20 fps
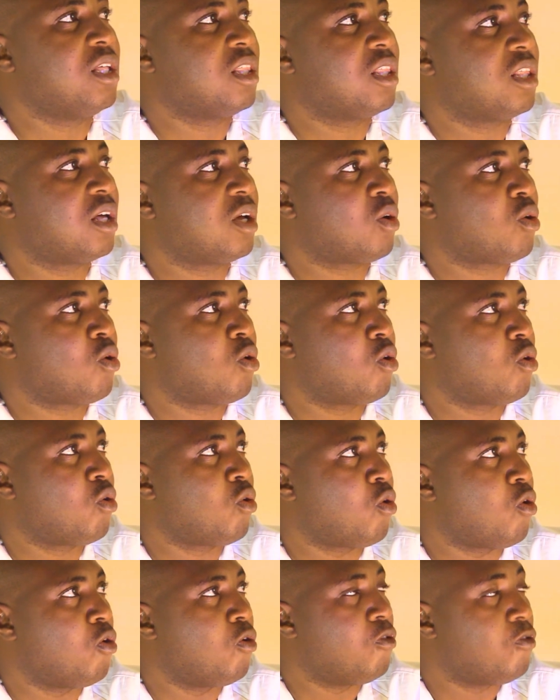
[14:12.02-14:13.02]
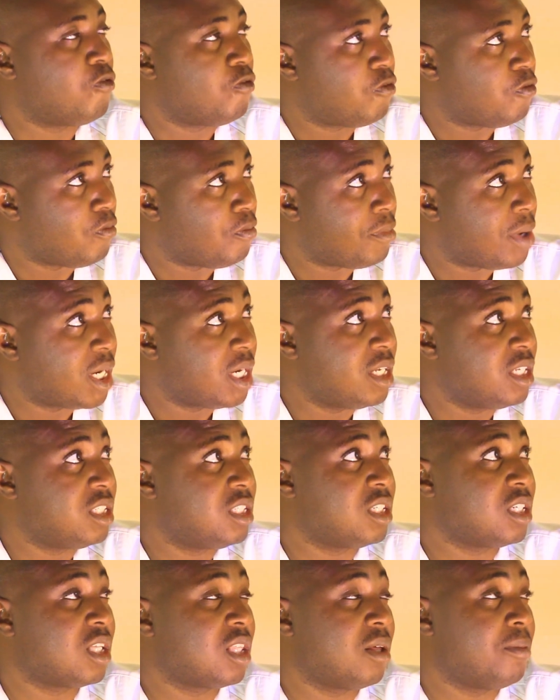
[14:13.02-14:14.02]
the role of
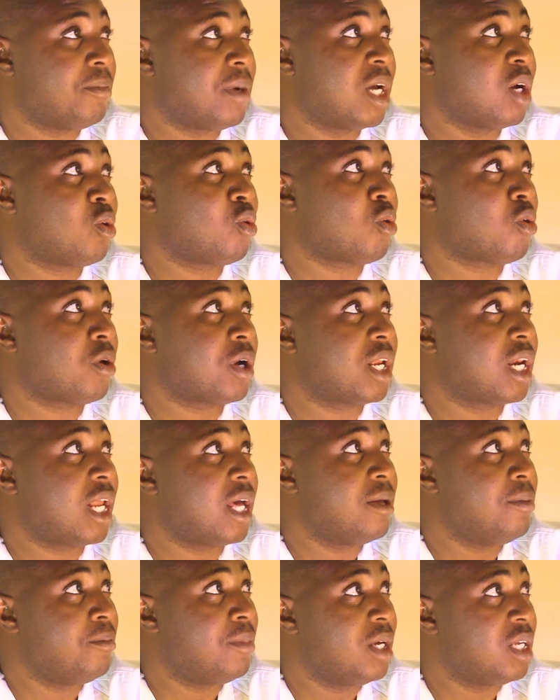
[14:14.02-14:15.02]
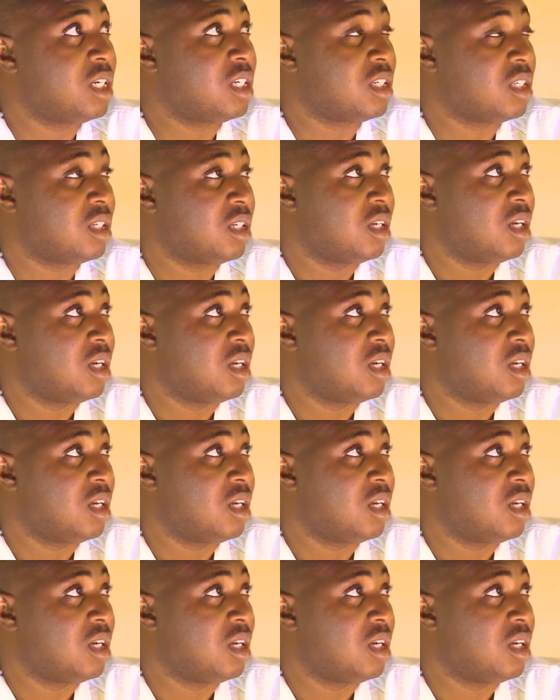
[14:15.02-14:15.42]
managing the microclimate